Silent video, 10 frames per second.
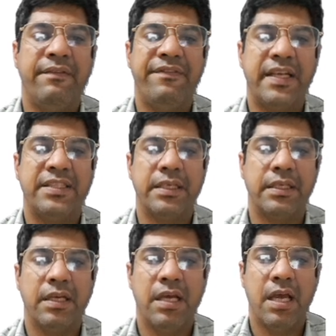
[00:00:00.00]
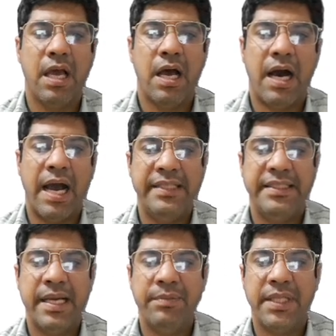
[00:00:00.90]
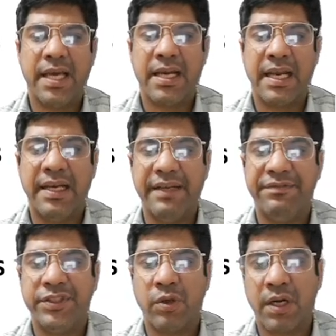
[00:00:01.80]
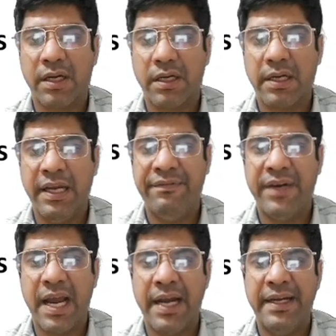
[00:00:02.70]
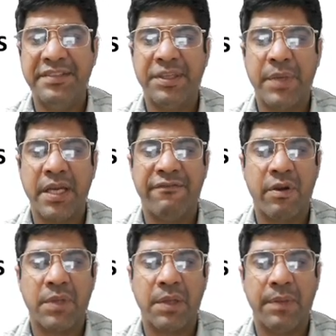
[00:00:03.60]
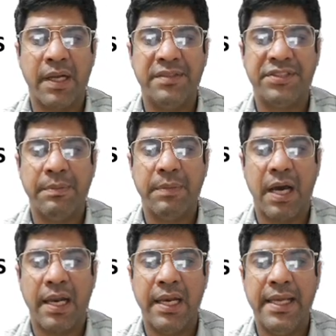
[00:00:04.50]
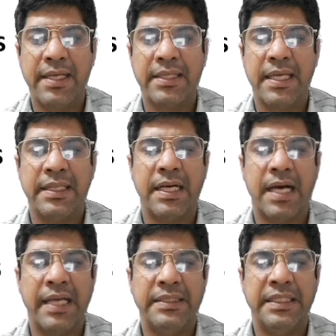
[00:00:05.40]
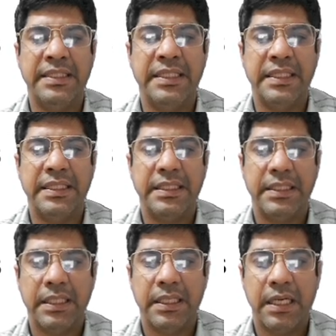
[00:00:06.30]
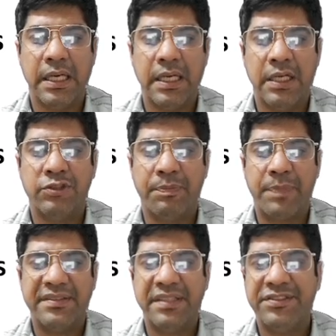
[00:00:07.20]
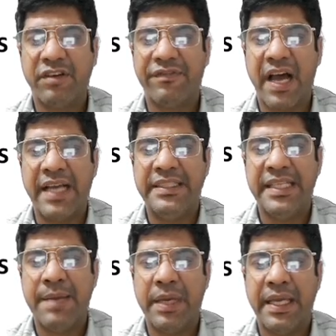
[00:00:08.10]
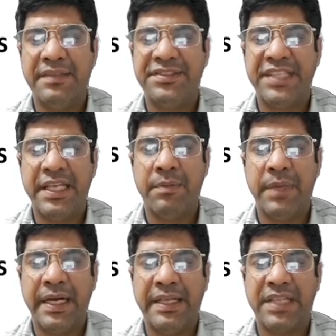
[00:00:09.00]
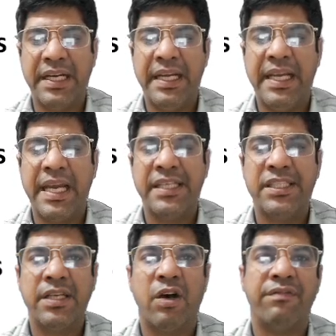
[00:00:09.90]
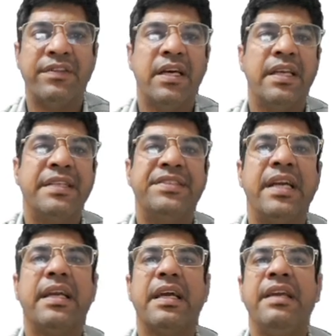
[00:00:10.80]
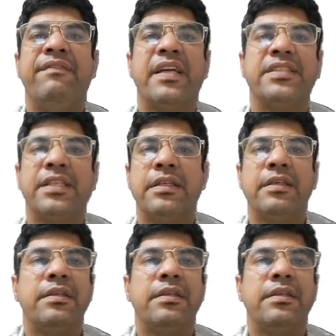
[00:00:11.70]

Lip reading: infection. IgM, they are relatively short-lived and disappear from the bloodstream earlier than the IgG. So presence of IgM in serum, it is indication of the recent infection.